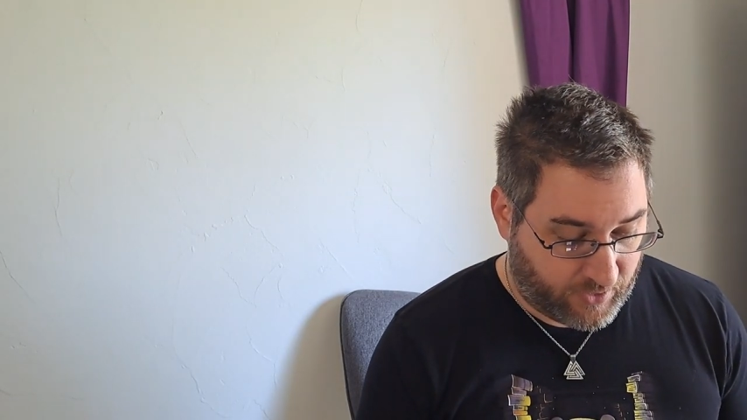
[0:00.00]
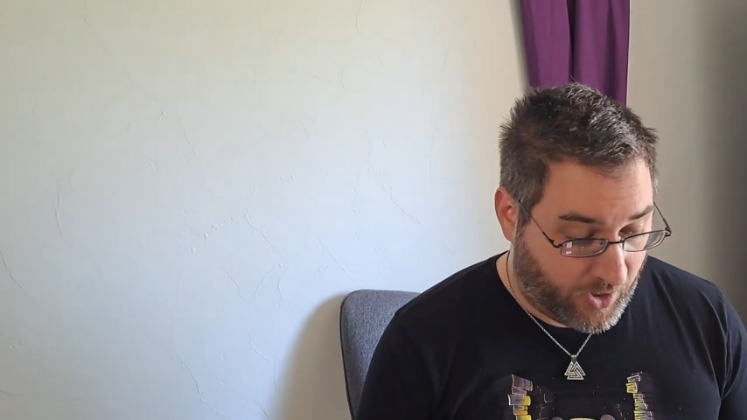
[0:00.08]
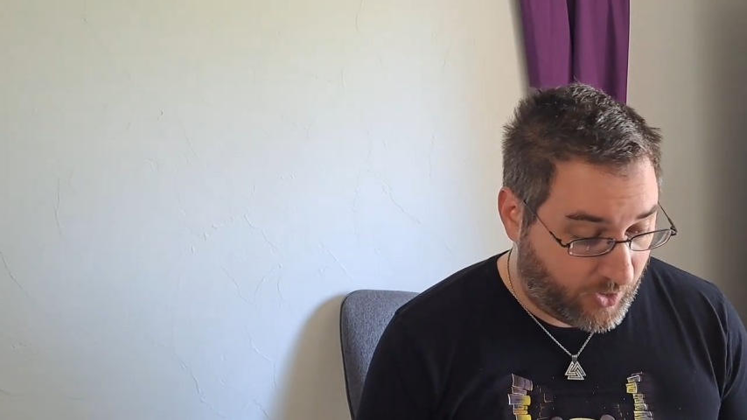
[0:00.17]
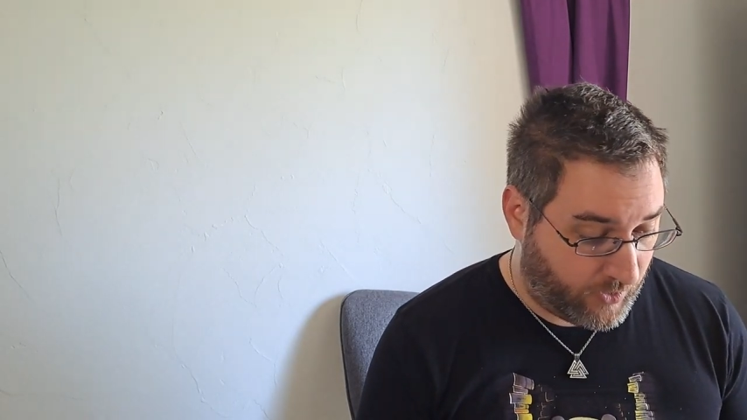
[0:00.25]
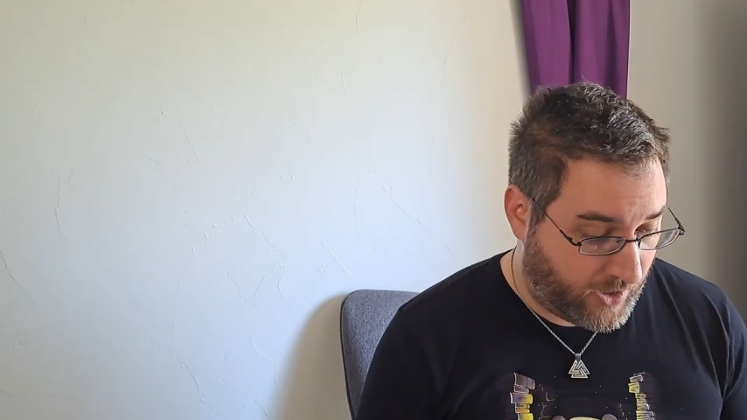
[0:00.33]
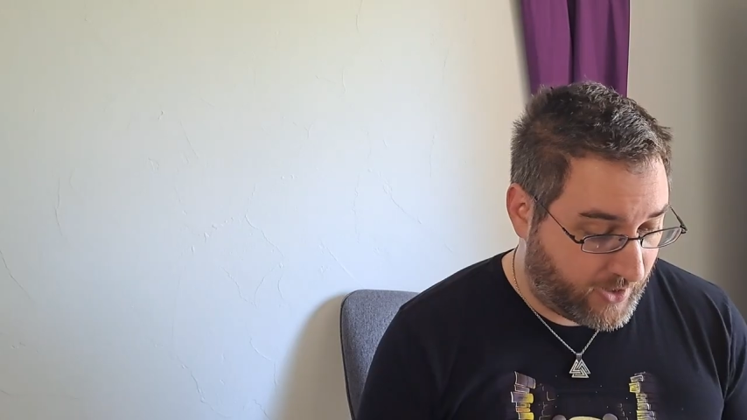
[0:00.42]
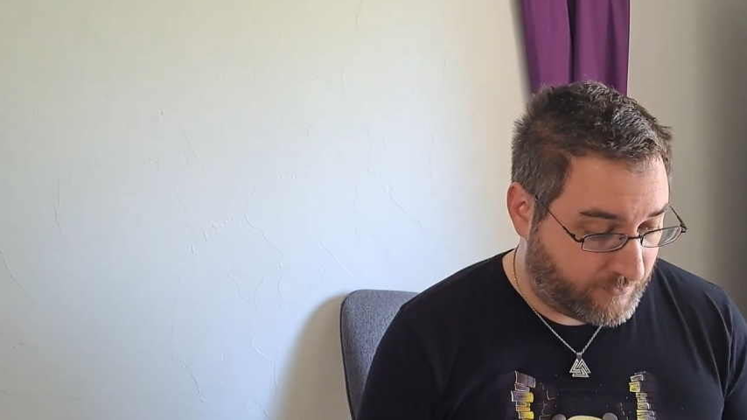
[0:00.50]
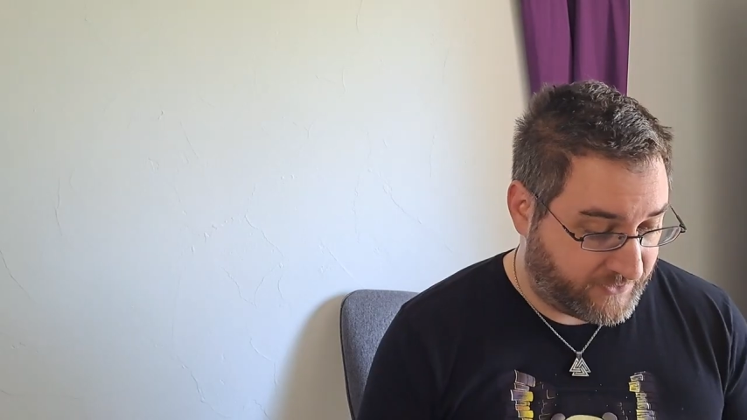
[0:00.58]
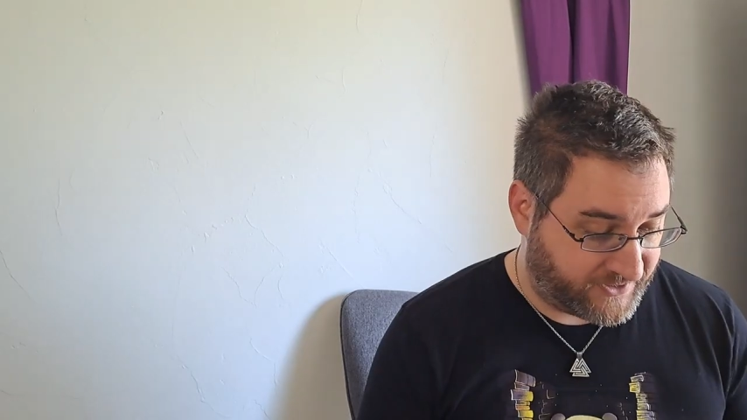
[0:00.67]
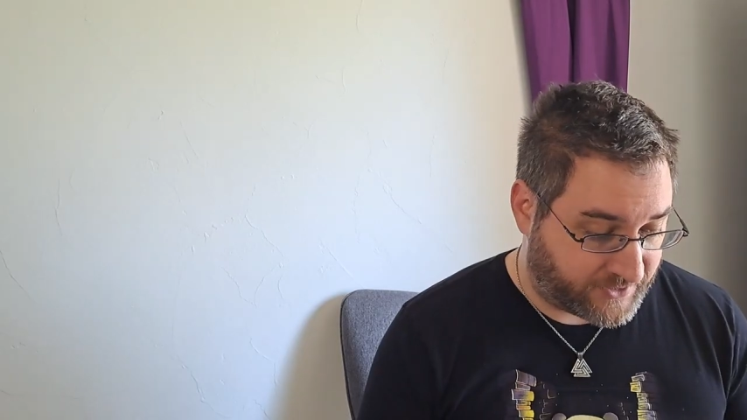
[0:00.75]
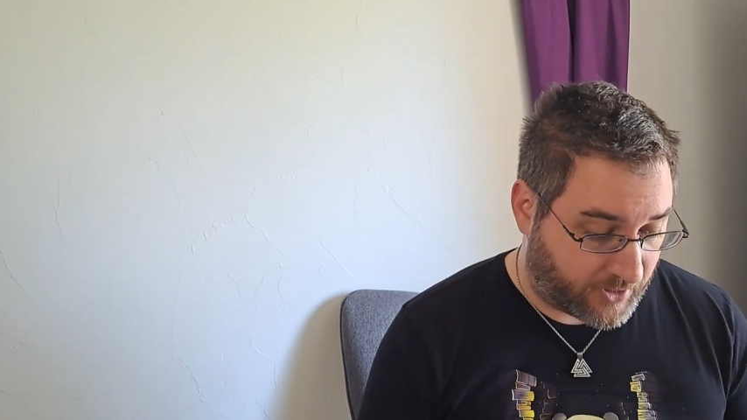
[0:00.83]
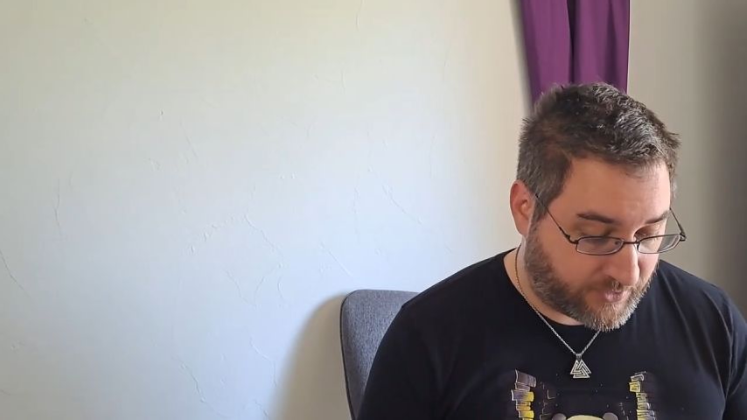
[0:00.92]
Oh,
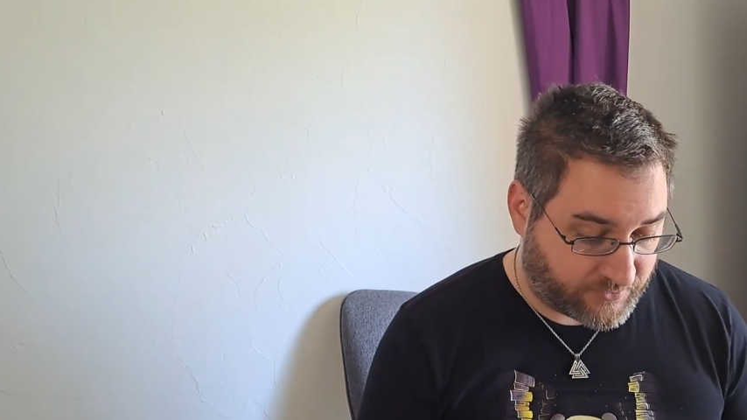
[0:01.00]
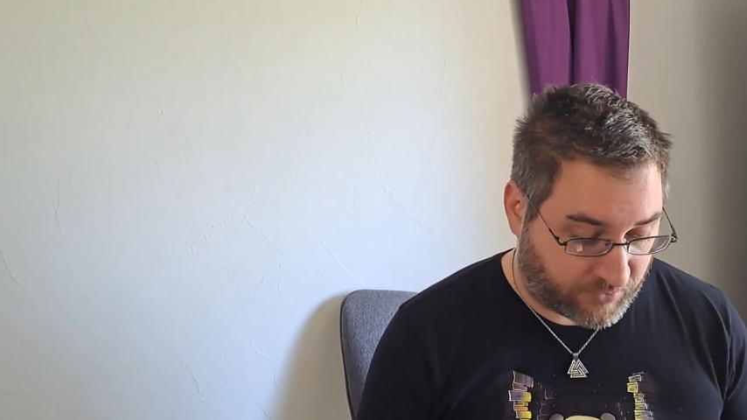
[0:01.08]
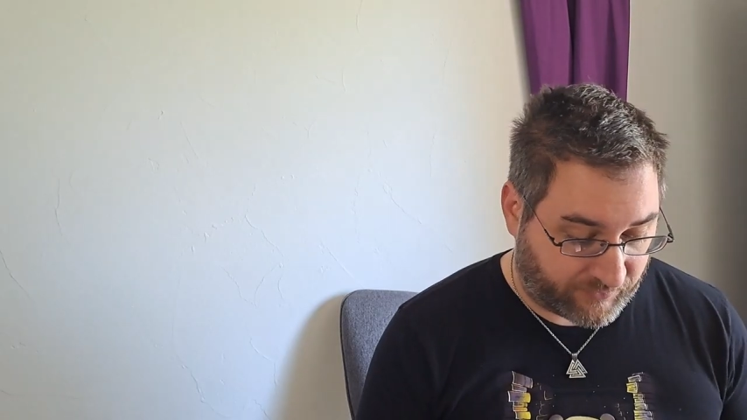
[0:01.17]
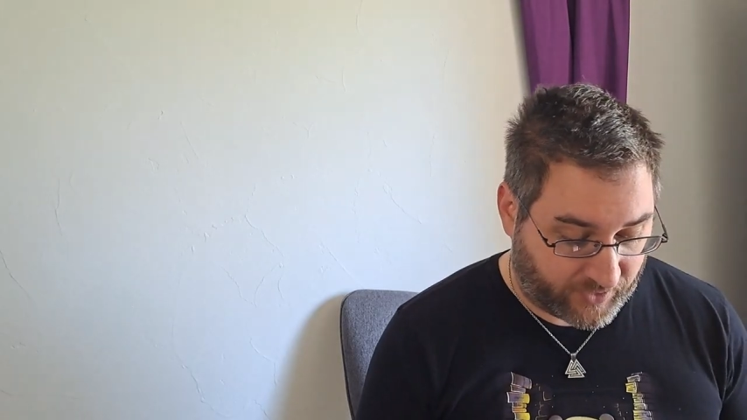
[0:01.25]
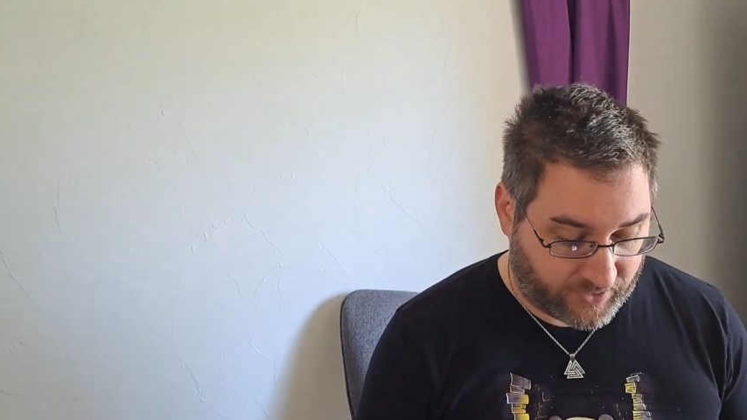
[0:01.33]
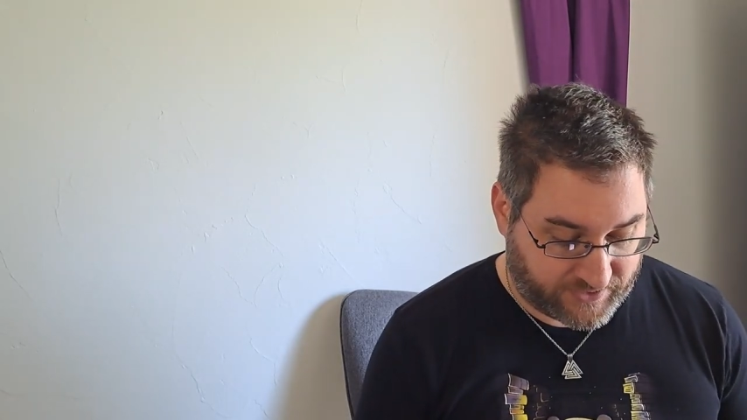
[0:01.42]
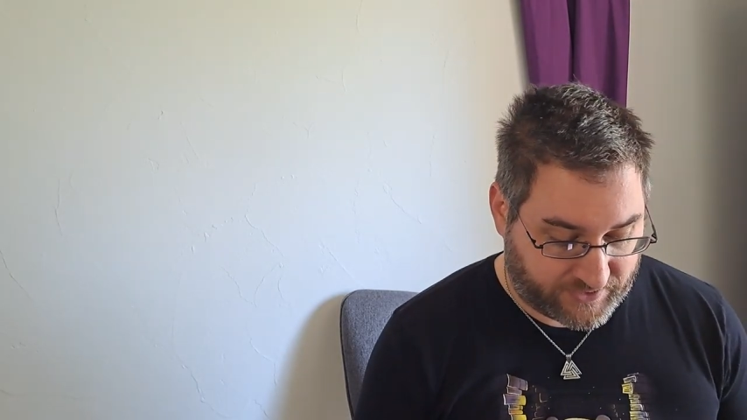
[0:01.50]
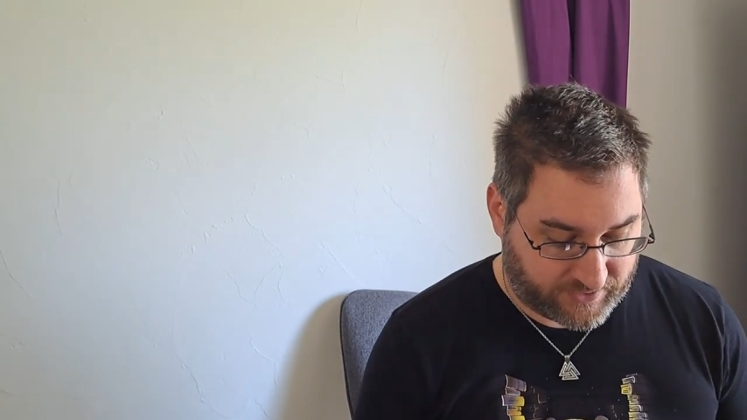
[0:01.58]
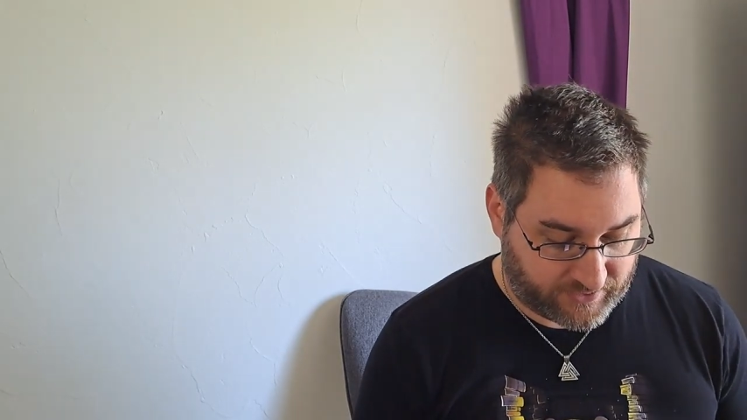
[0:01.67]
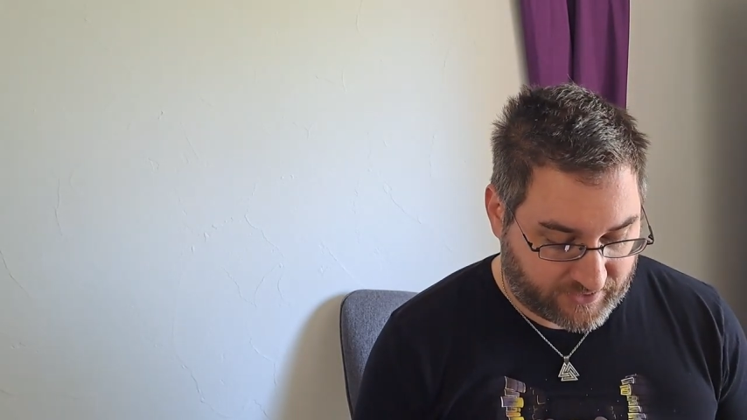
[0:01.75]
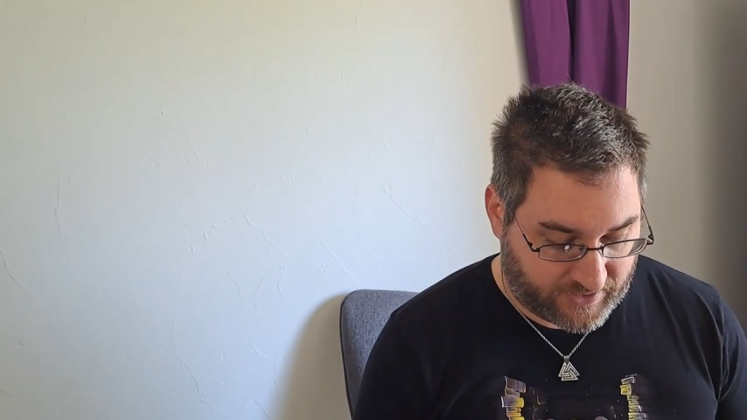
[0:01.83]
the Star is reversed.